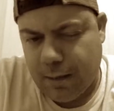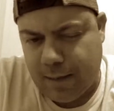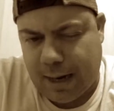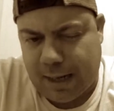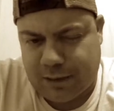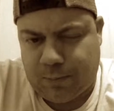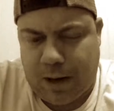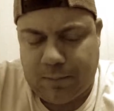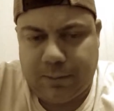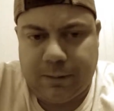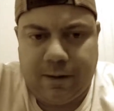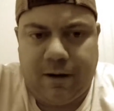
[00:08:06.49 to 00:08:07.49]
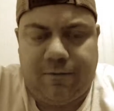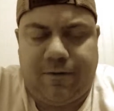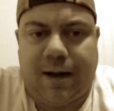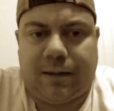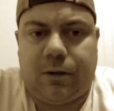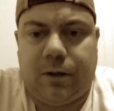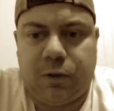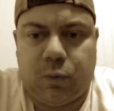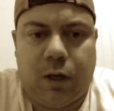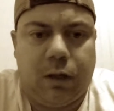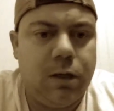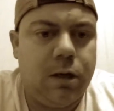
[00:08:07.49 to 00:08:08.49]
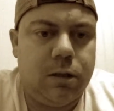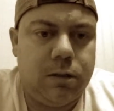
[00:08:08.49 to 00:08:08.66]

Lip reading: that has a probability to factor in as well,